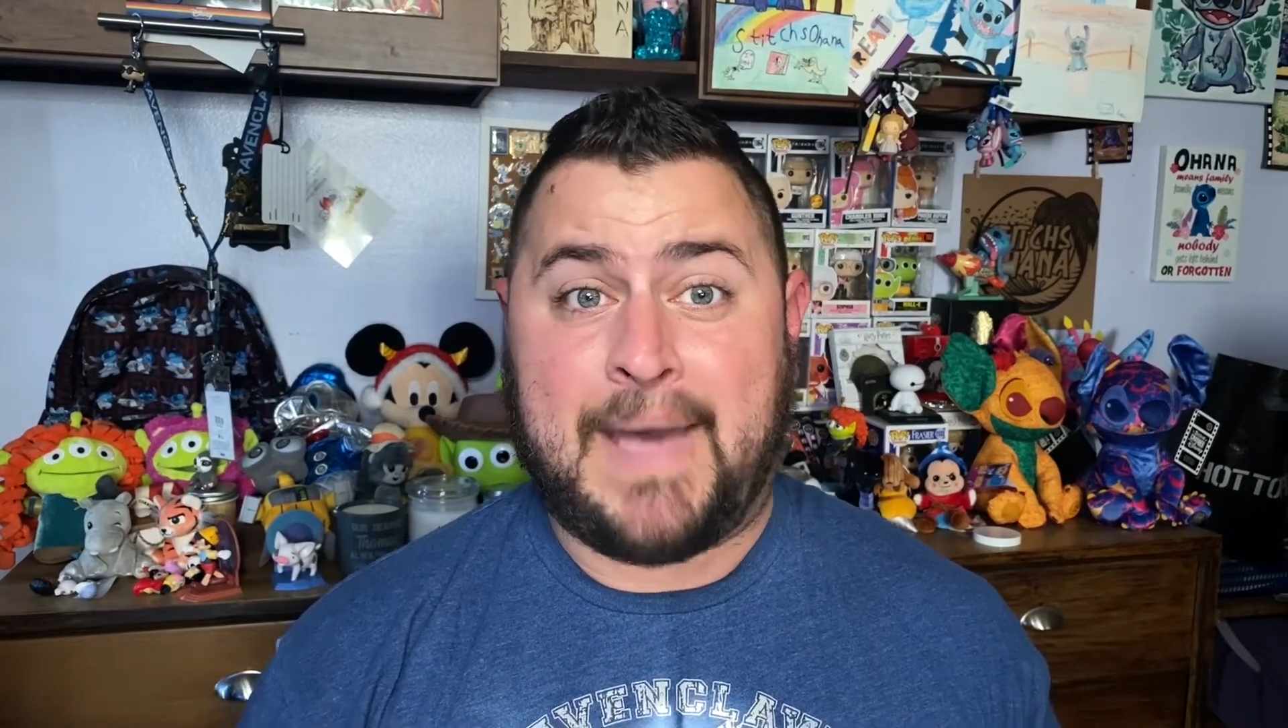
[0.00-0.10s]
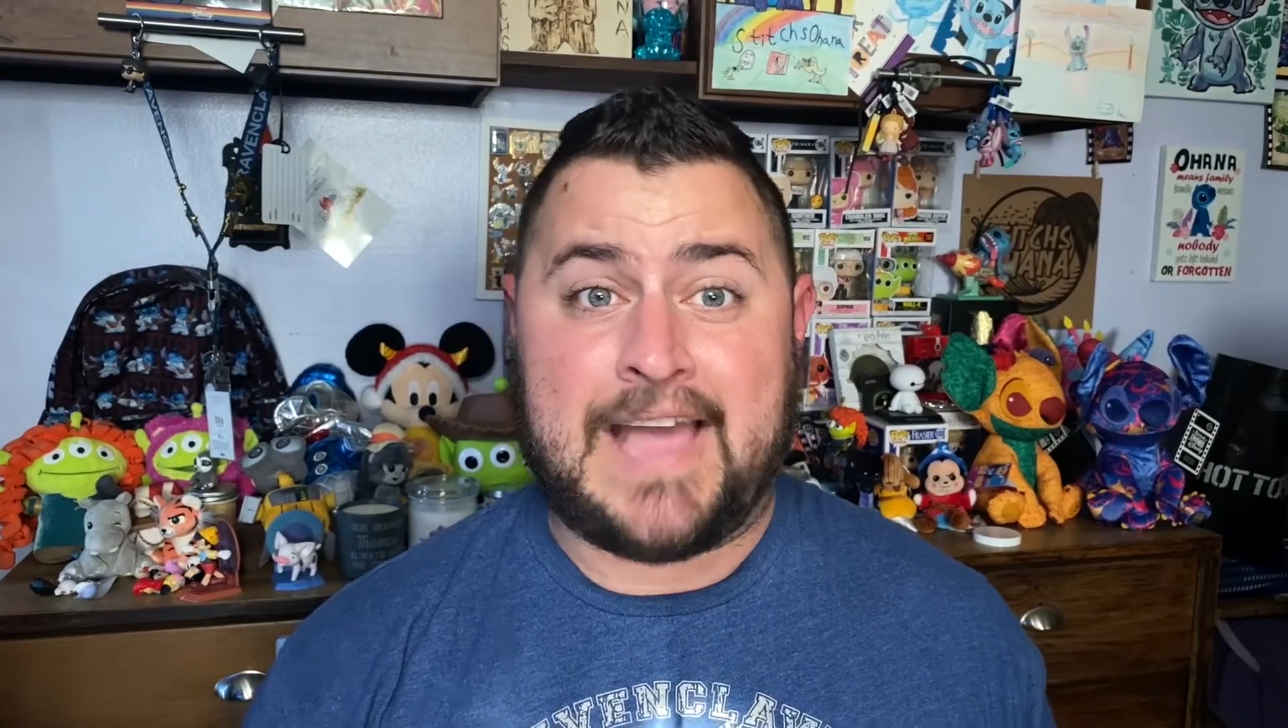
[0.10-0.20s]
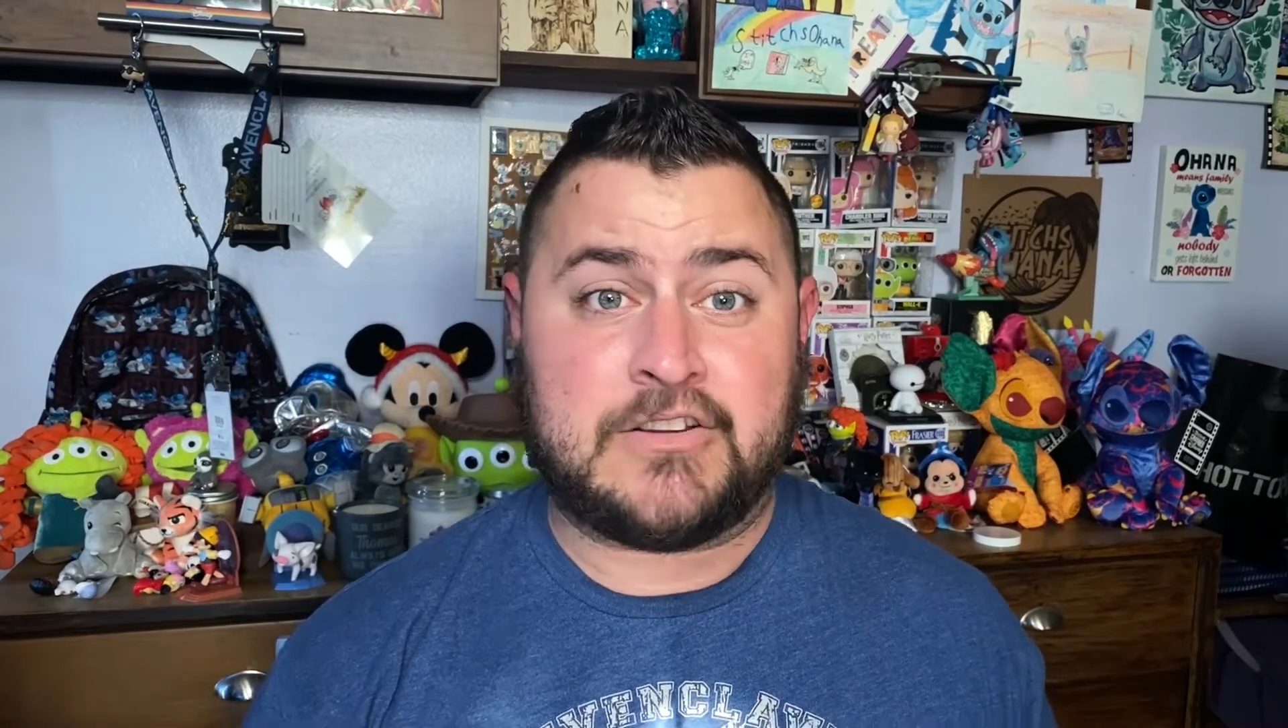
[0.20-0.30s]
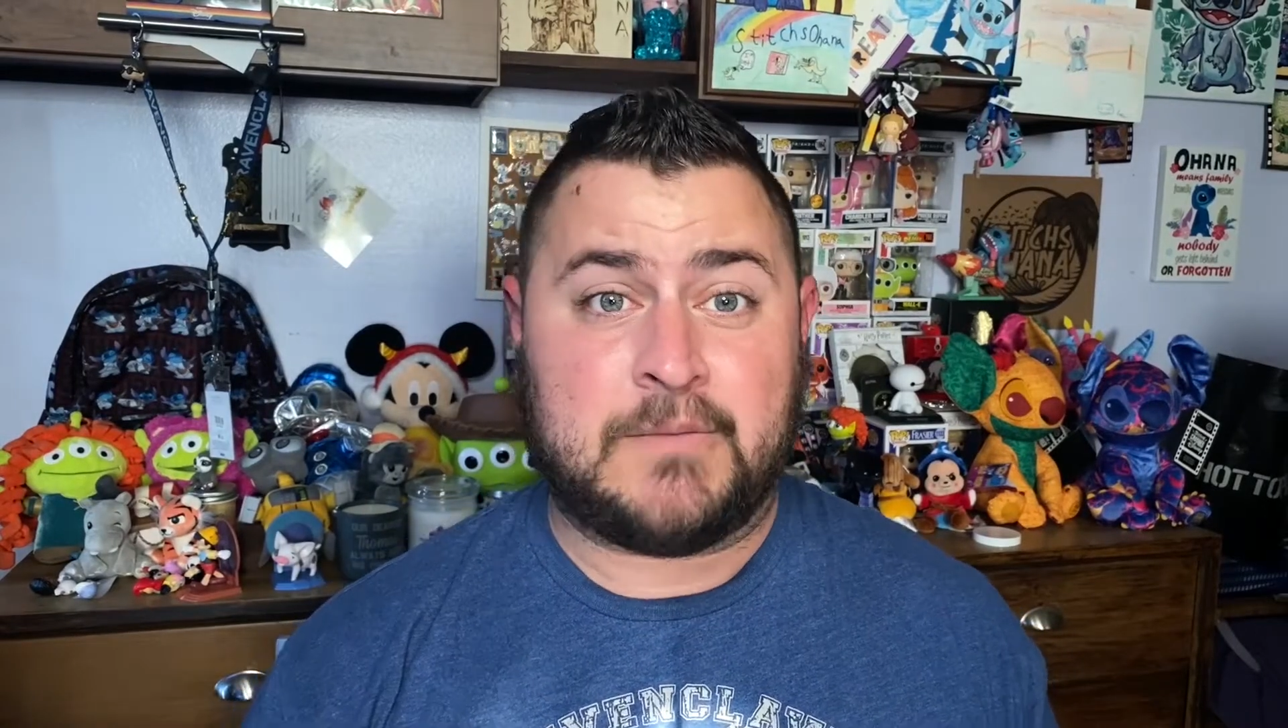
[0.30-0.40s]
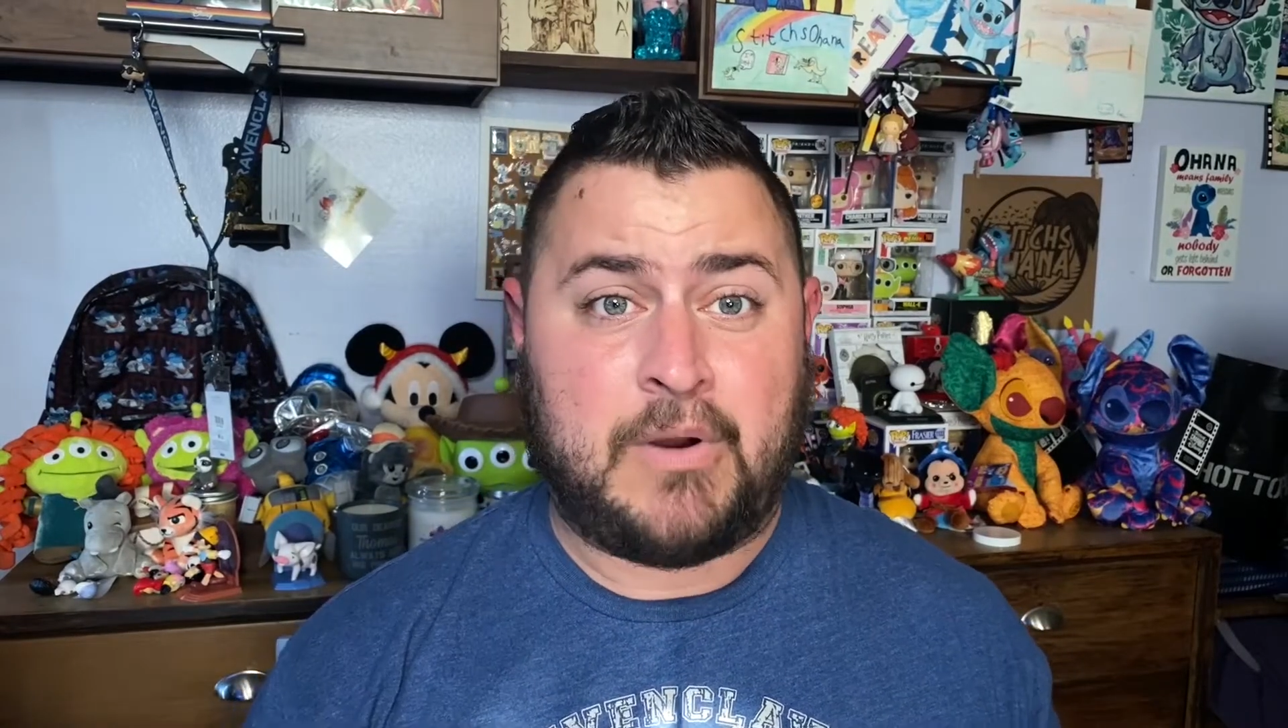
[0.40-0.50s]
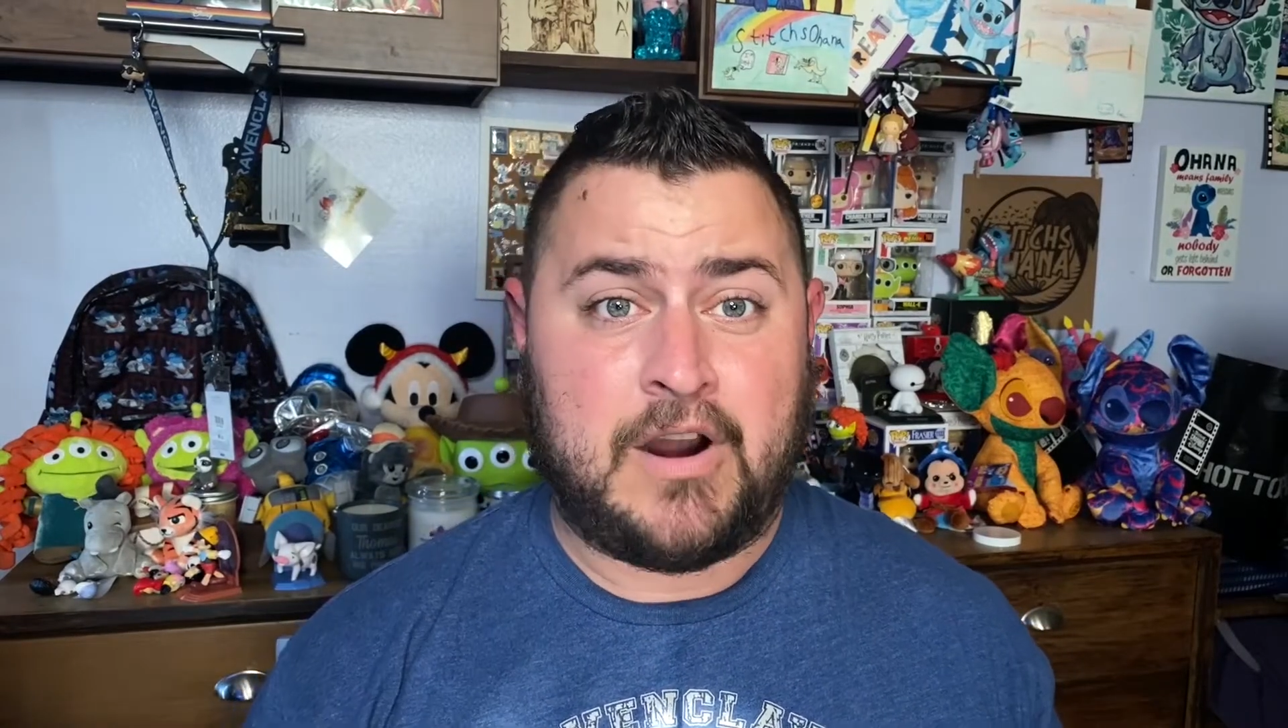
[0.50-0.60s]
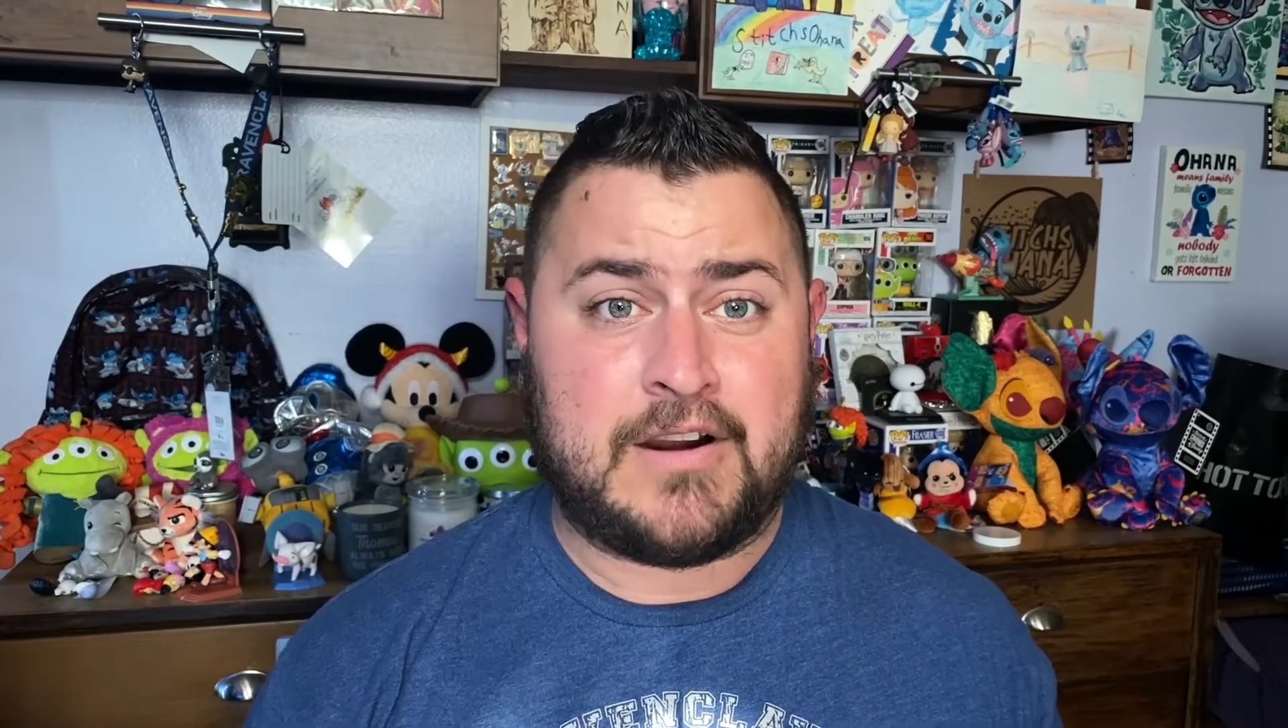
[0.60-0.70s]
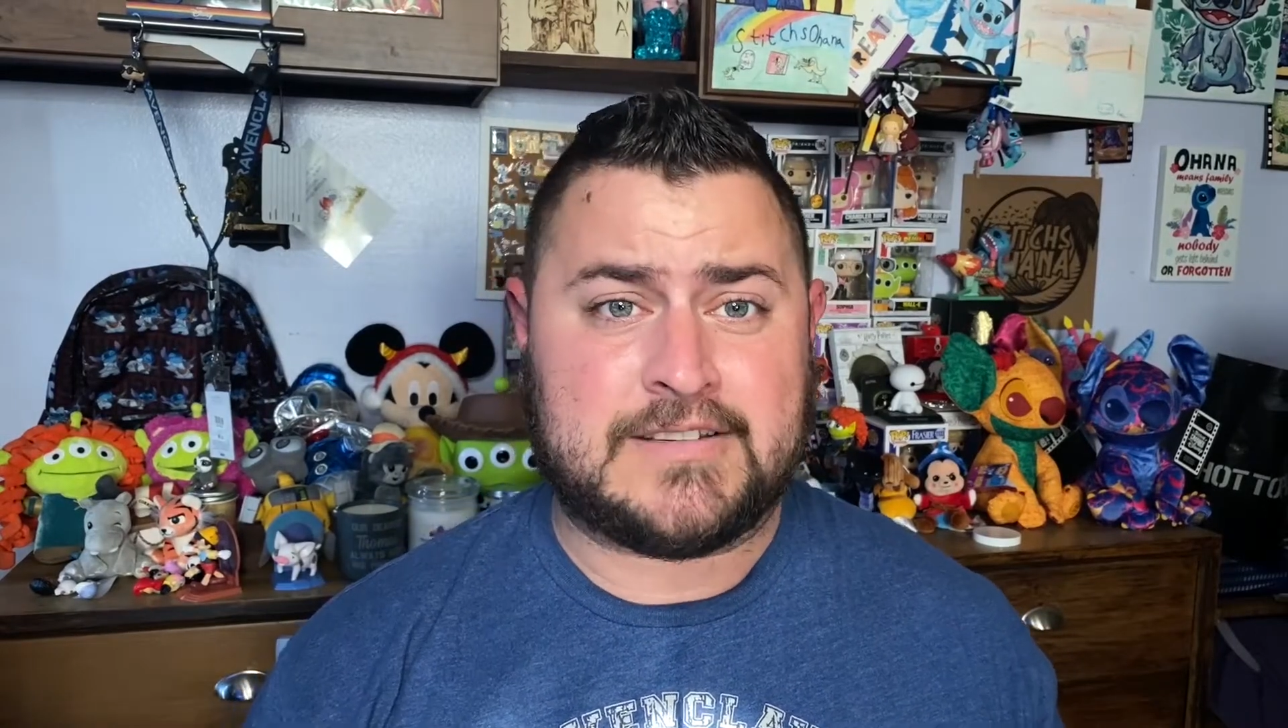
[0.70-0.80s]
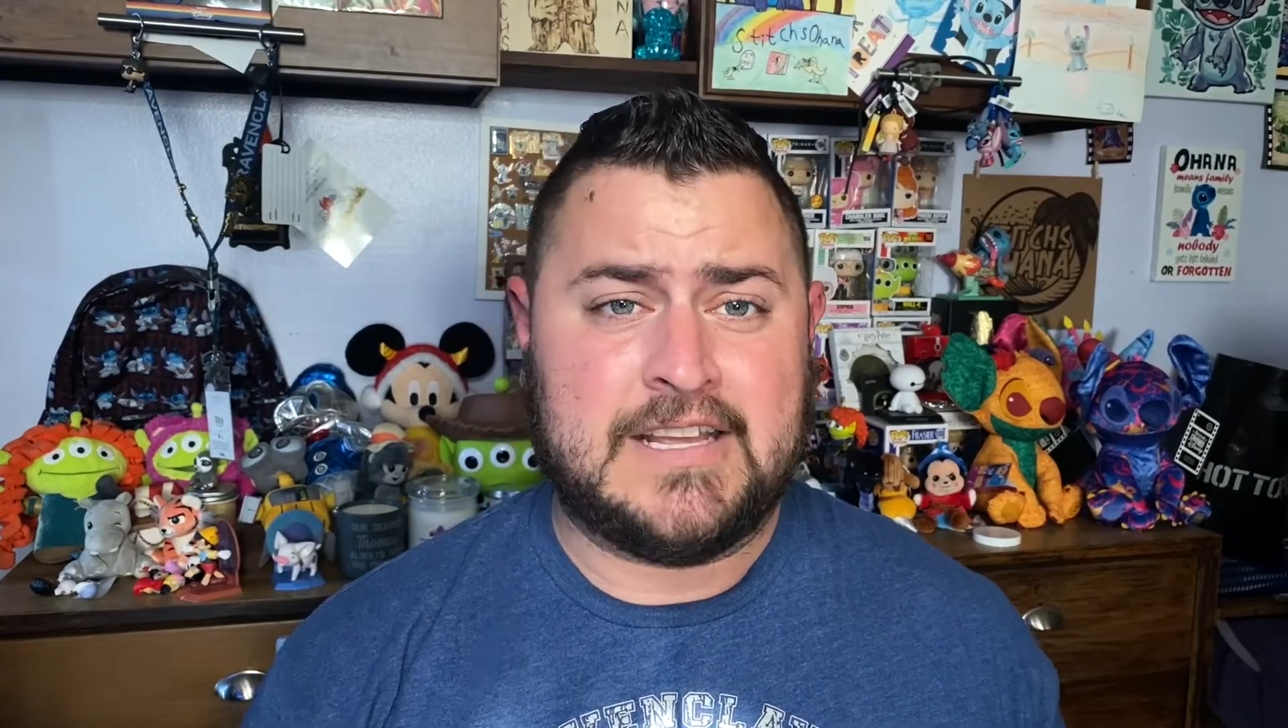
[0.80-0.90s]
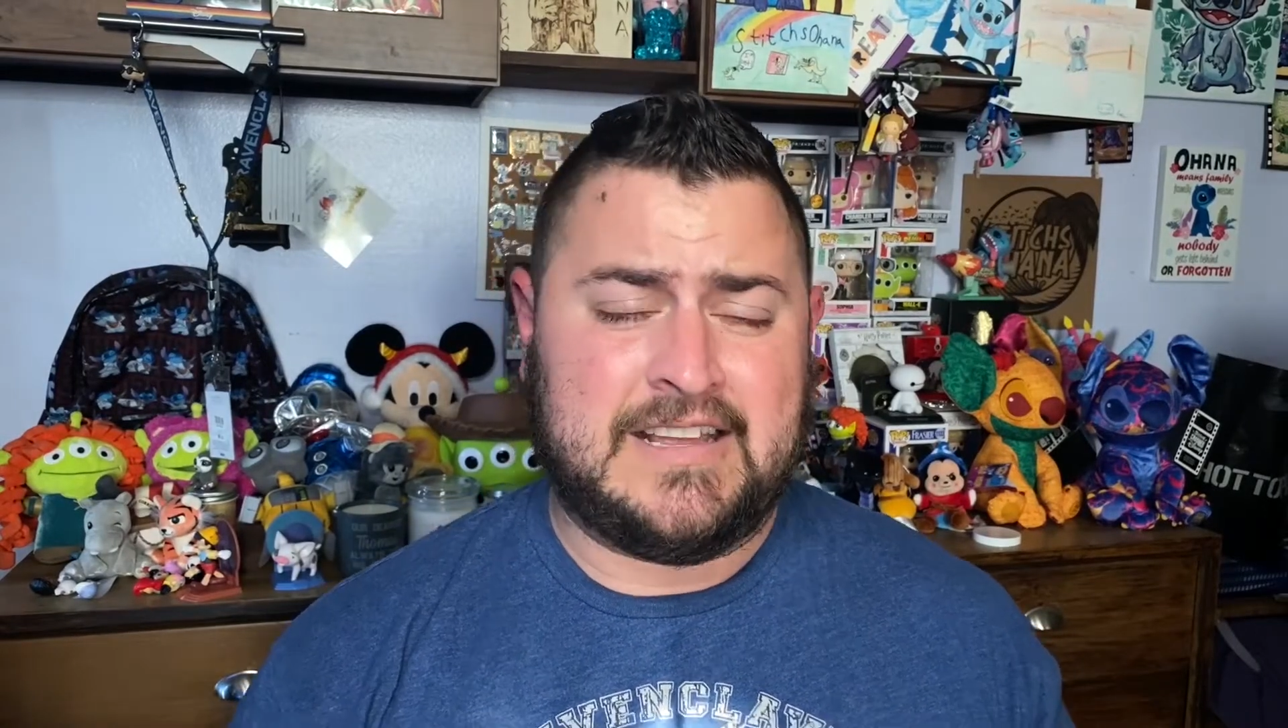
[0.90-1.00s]
back to the
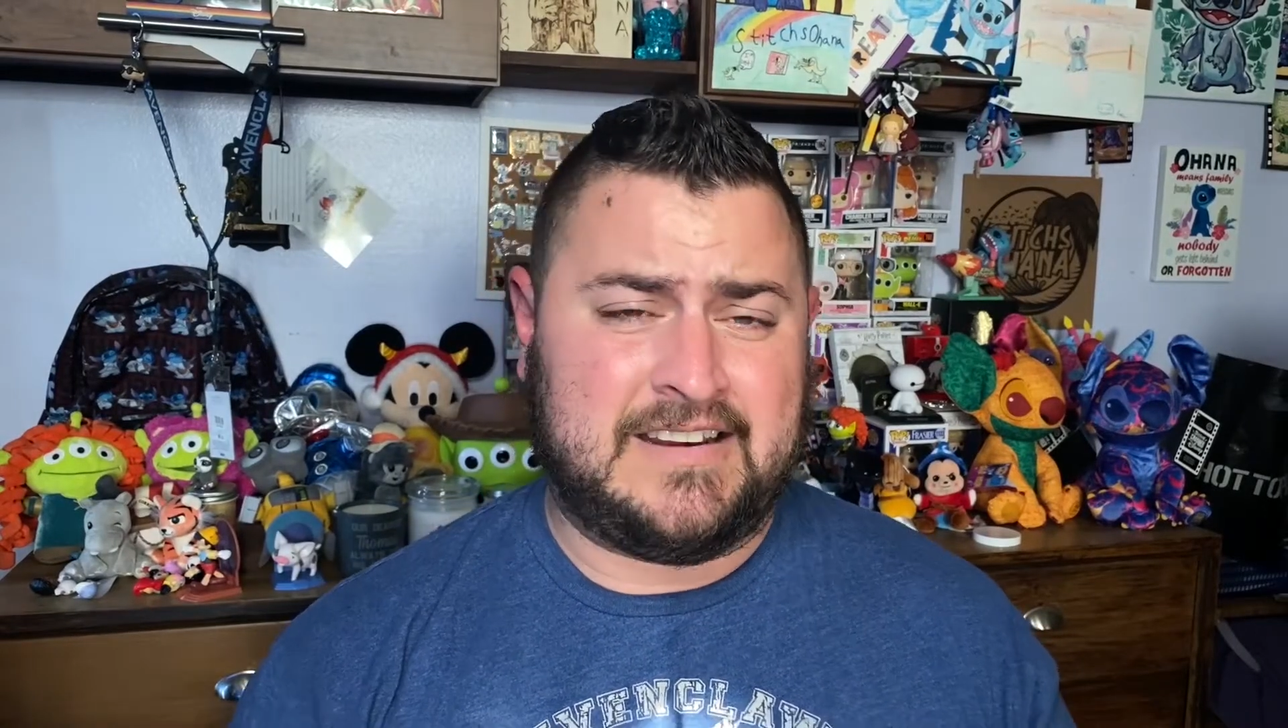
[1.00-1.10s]
parks